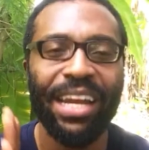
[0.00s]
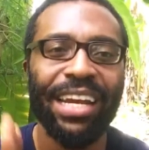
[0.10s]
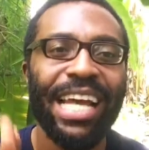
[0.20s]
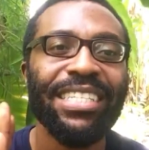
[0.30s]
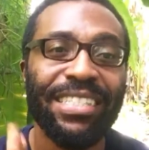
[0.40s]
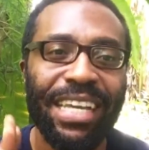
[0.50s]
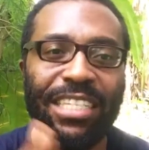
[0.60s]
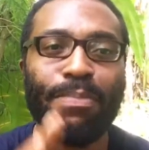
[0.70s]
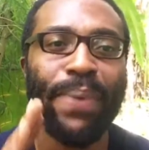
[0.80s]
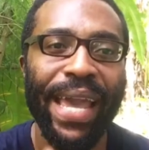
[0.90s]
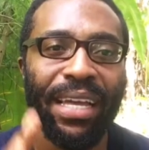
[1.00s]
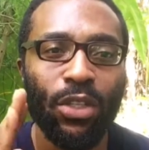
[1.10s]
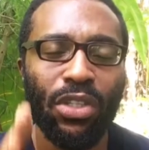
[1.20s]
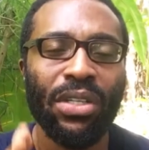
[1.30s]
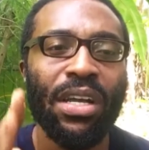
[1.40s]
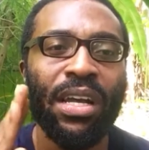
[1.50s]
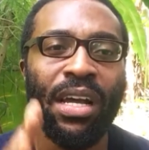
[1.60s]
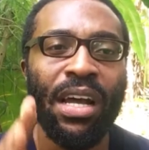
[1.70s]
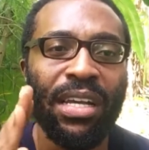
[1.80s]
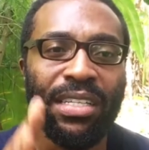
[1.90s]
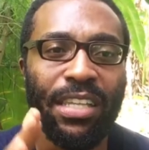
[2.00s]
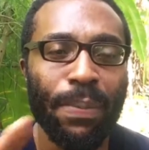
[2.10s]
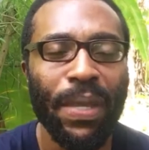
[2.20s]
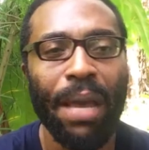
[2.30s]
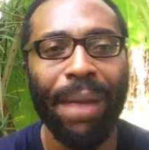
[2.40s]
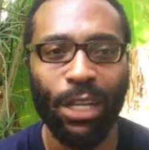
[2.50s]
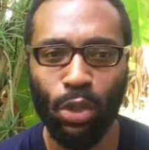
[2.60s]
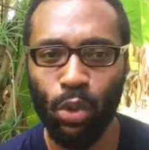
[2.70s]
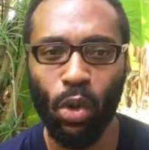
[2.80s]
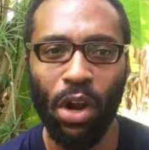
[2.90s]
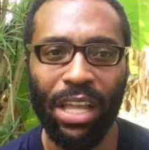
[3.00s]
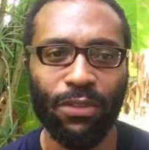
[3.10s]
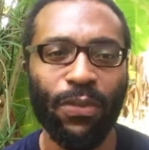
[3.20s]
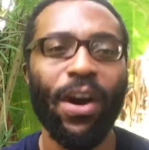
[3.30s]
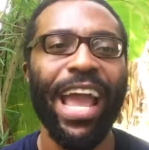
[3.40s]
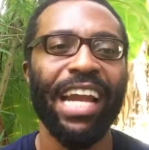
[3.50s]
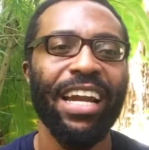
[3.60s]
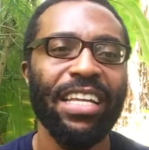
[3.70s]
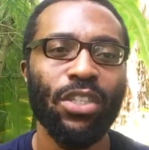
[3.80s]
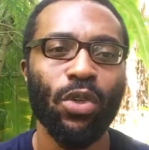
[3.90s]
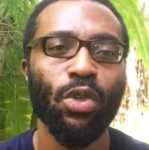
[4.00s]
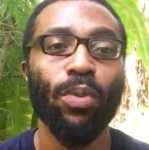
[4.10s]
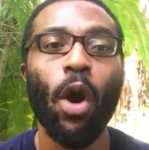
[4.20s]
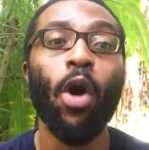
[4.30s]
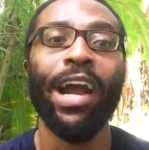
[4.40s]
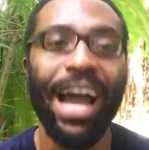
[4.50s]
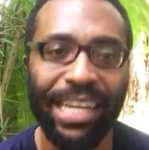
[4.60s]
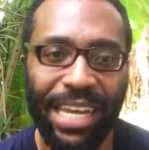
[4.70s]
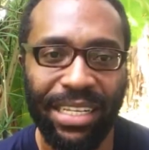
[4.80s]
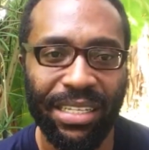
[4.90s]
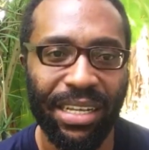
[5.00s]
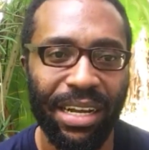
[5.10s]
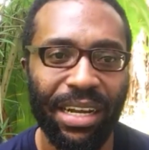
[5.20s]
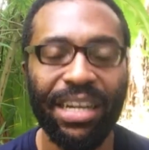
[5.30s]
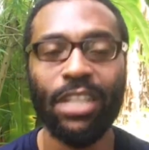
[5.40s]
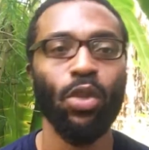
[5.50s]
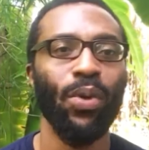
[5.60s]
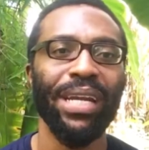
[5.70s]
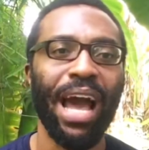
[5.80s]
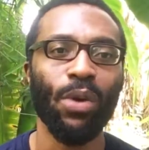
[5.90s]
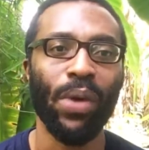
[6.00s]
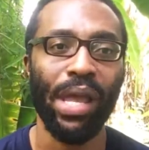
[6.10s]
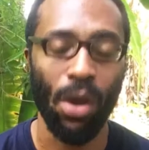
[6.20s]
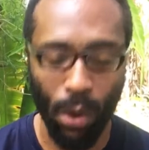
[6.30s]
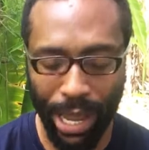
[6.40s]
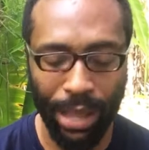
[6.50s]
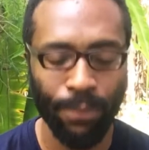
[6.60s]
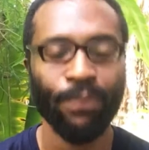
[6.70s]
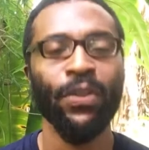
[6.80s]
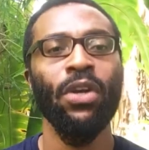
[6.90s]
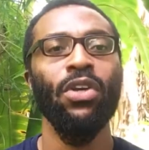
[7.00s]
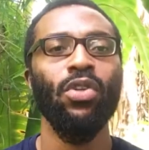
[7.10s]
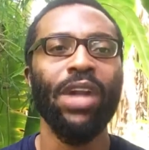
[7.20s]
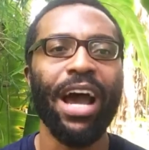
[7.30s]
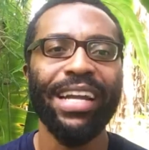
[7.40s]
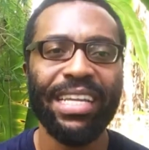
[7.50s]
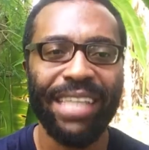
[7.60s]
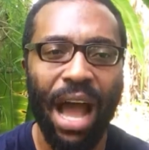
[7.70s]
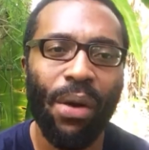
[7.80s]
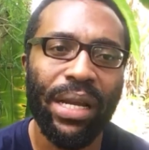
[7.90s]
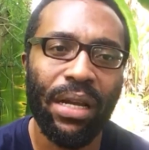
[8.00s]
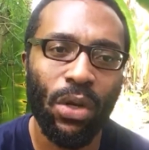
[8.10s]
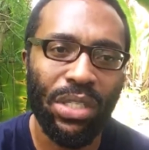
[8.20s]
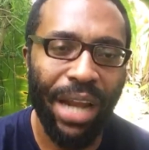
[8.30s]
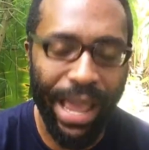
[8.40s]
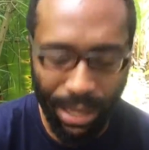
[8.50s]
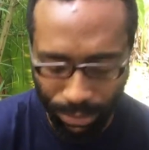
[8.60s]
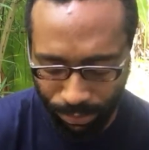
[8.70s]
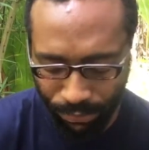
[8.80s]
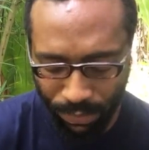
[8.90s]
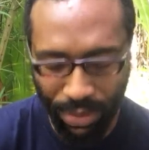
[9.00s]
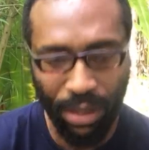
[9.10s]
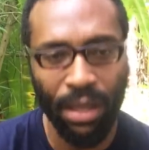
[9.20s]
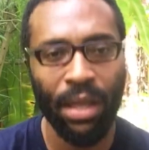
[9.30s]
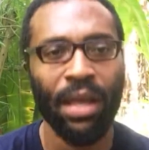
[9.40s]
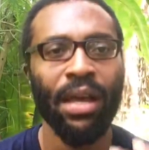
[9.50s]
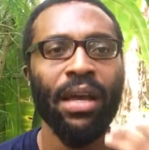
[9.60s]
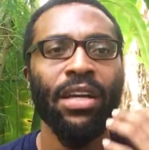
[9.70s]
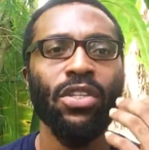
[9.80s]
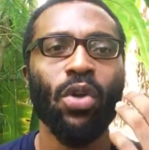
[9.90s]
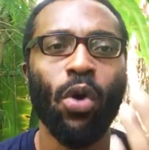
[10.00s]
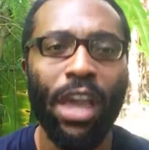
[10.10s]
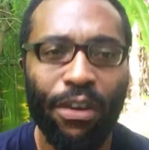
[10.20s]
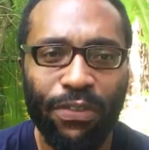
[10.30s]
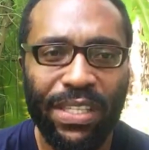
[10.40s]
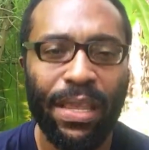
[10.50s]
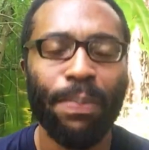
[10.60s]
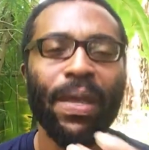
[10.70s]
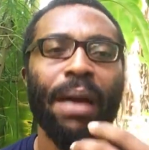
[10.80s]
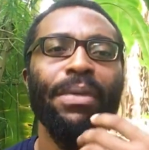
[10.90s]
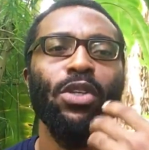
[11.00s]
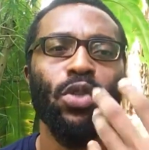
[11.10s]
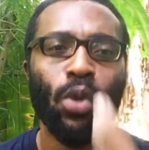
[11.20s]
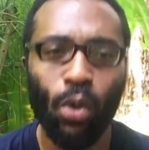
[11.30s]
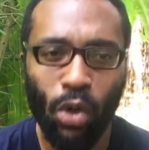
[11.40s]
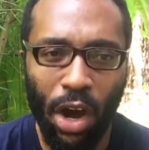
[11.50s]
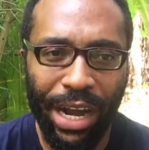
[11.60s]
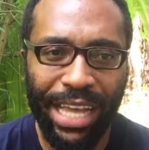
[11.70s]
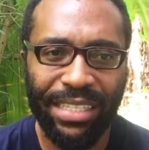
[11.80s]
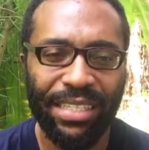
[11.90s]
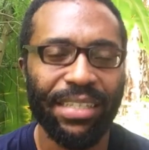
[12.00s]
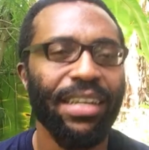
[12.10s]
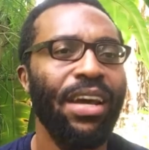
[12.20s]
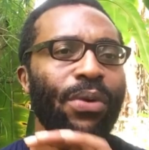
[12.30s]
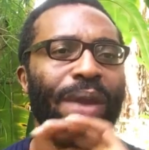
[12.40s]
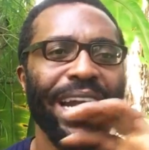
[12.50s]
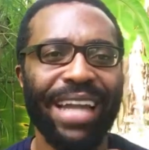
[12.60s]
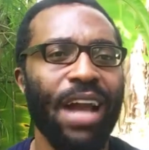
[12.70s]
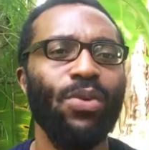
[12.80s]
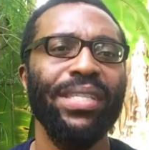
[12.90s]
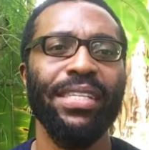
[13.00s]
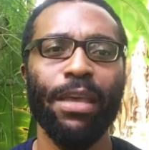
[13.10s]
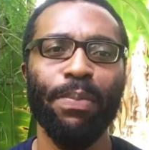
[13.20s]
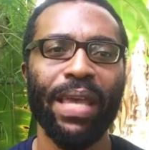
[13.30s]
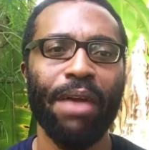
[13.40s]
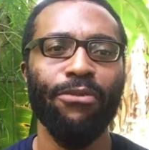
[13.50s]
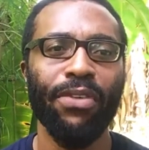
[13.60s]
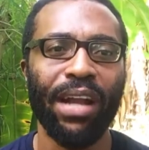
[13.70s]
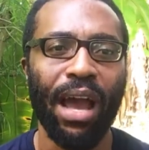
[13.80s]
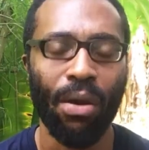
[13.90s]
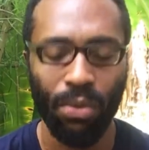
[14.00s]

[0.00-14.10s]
Let's just peg CPM at $2 for Headless YouTuber or Ghanaians. Let's do it that way. Okay, so now this is how it looks like. So if CPM is $2, we are done with CPM for now.